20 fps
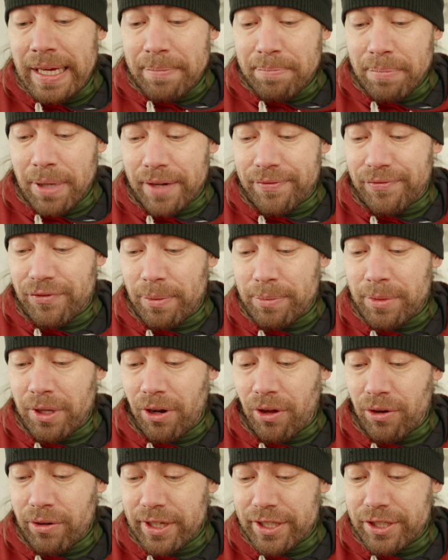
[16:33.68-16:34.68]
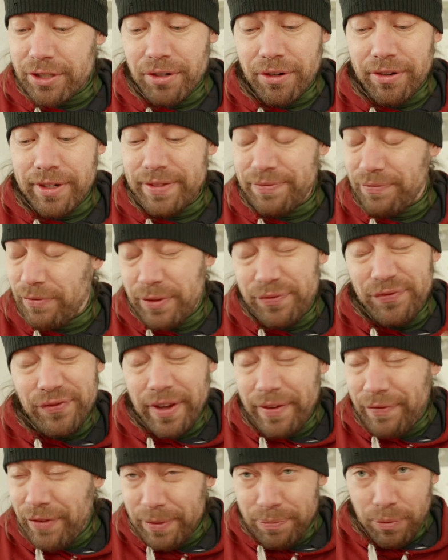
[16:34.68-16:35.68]
but from the local stores,
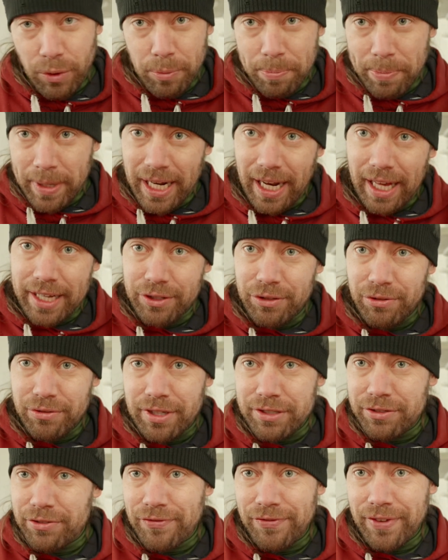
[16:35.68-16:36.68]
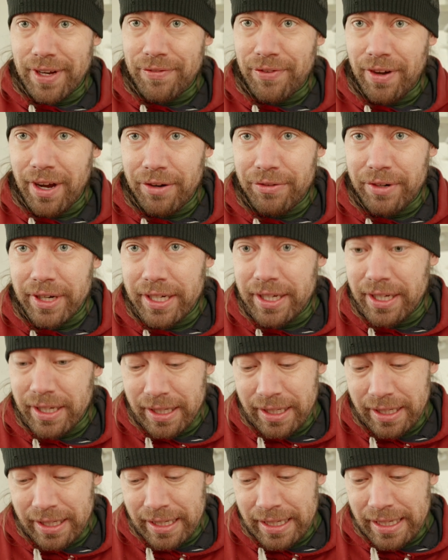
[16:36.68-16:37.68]
if it would be like 2,500,
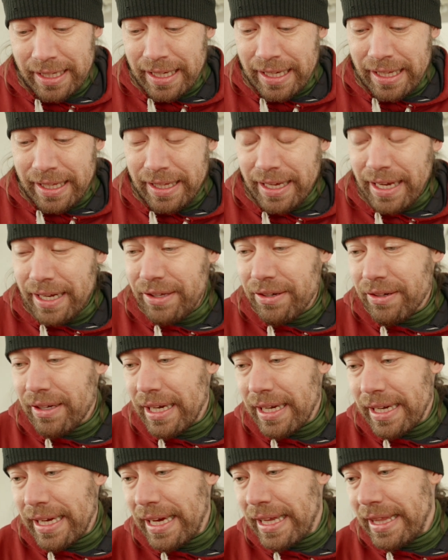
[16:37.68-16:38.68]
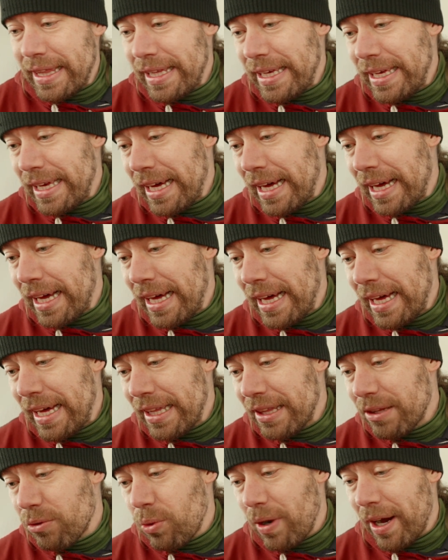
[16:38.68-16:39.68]
then you can get the
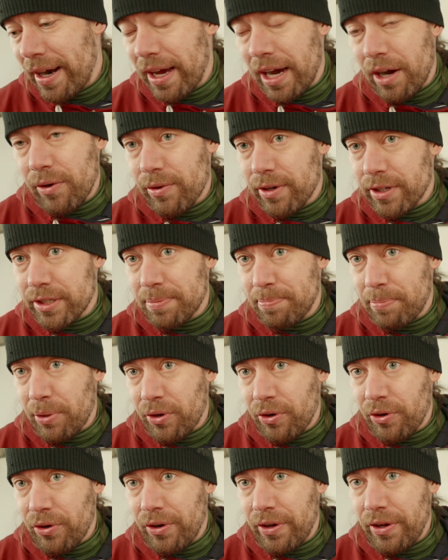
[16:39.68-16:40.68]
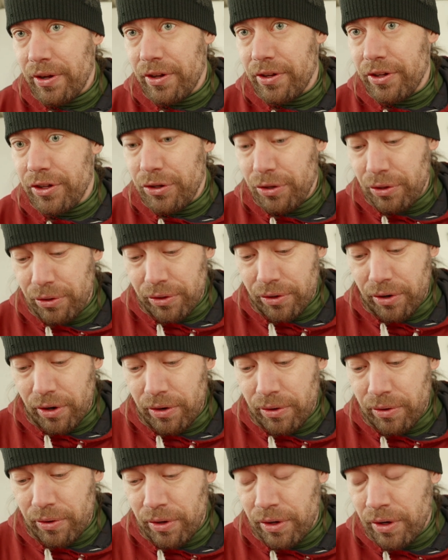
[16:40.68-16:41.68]
watt hours per
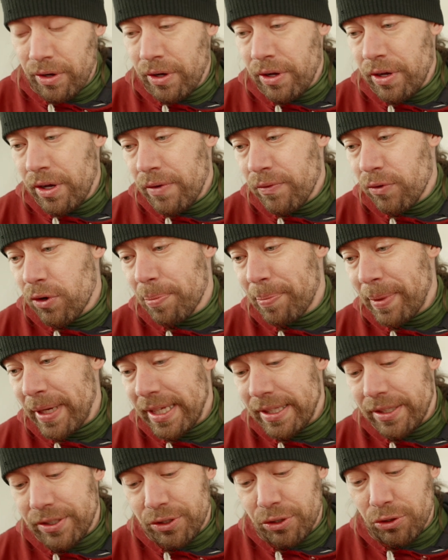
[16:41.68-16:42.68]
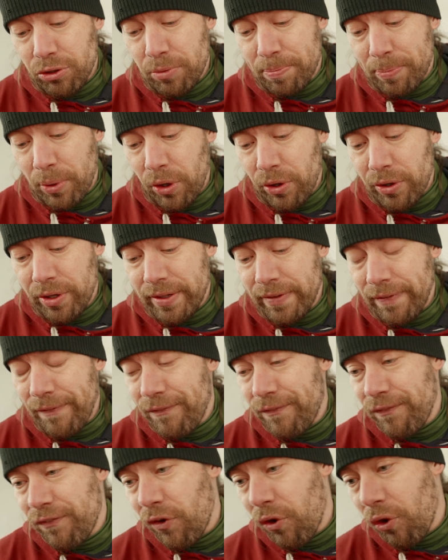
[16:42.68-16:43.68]
euro would be
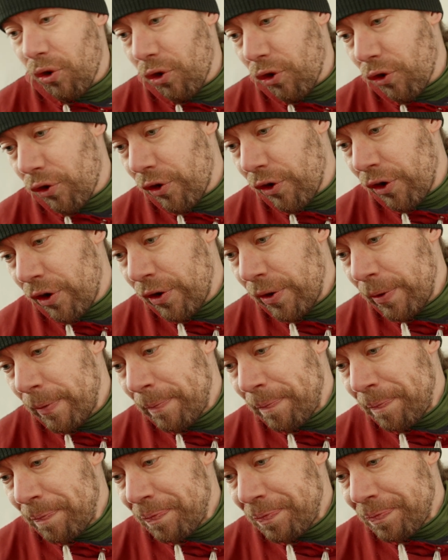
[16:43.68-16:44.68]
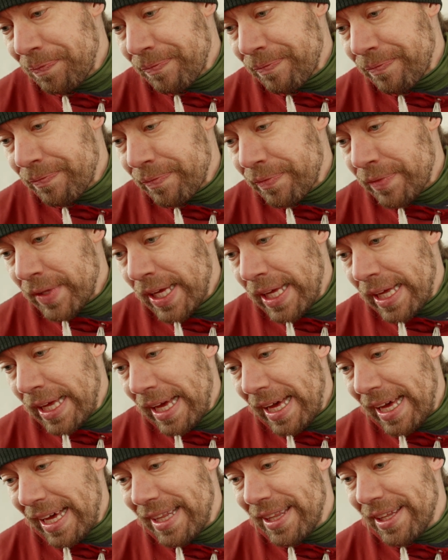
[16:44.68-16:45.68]
2.4,
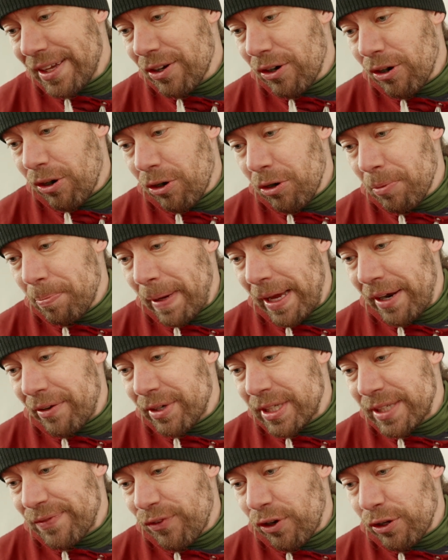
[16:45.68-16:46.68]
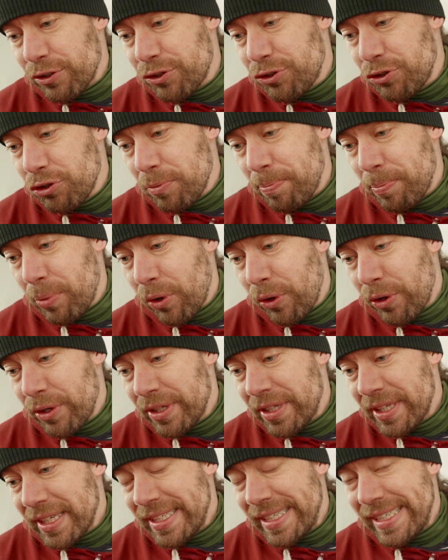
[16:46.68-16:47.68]
and the old batteries were
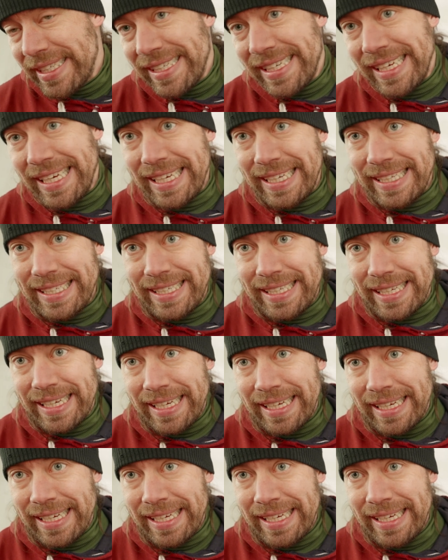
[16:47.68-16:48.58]
2.6.